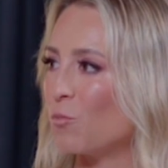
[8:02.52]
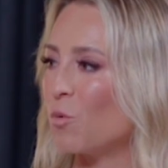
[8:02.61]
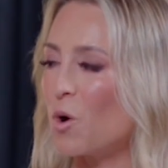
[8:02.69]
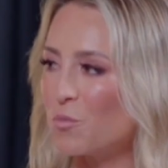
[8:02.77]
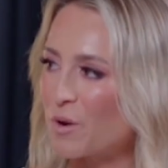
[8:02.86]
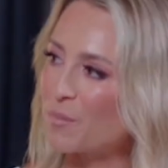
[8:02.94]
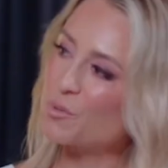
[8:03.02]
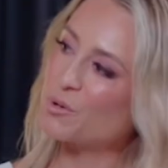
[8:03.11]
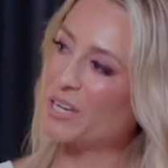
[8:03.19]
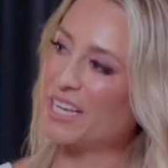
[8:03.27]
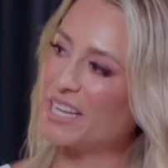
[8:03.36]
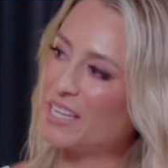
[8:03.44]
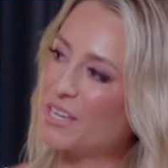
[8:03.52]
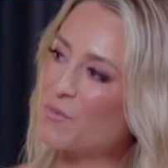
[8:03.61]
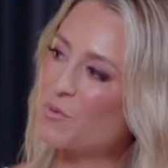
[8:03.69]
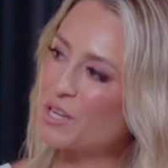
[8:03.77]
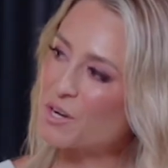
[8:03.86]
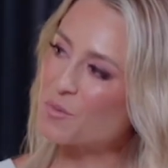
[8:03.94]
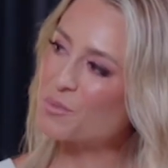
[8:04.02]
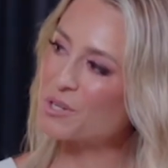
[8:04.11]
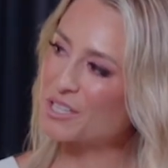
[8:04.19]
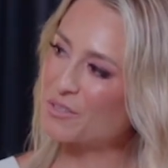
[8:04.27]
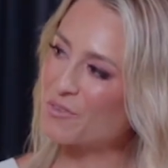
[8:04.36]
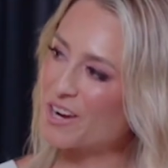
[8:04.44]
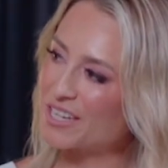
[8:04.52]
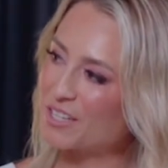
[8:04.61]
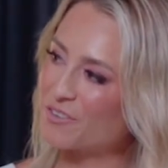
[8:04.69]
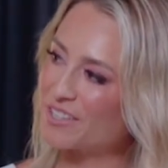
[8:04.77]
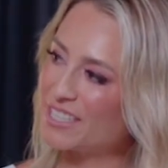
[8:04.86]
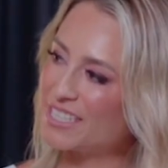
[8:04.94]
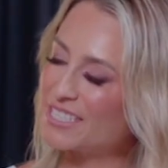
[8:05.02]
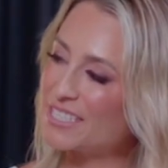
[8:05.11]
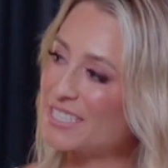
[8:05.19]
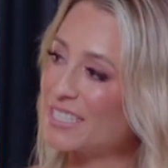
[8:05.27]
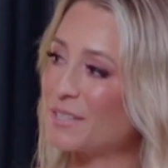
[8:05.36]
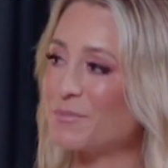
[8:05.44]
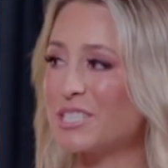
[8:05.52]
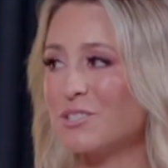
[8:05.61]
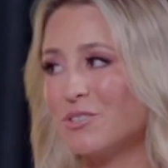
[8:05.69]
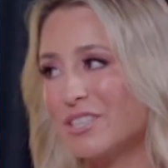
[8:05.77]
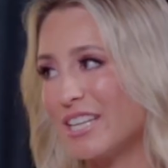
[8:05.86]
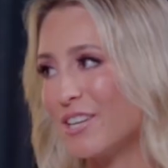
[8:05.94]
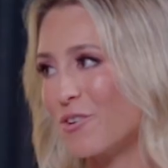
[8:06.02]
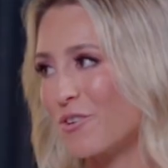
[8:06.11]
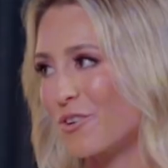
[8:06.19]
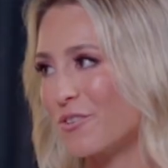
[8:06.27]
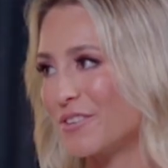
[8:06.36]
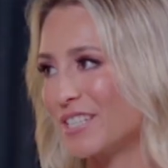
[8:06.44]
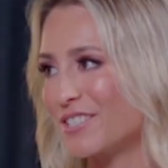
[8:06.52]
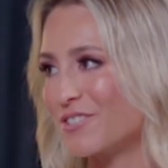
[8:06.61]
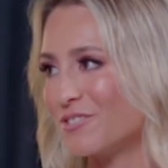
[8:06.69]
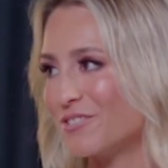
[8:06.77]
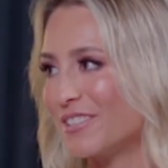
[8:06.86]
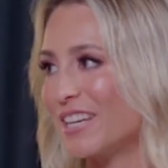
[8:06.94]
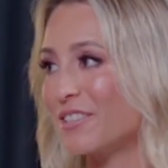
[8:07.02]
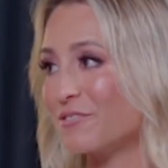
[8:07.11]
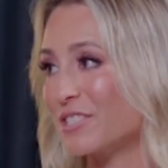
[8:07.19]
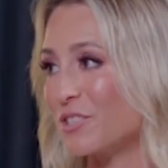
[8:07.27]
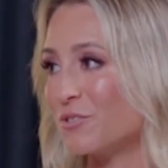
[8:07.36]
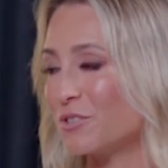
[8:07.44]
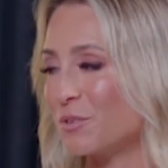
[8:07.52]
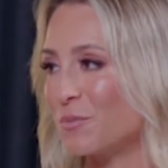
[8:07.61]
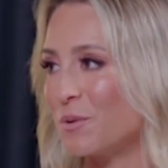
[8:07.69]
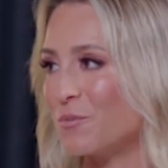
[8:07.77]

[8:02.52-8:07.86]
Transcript: what we're putting in. And if we're not putting the right ingredients in, then we're certainly not going to get the result that we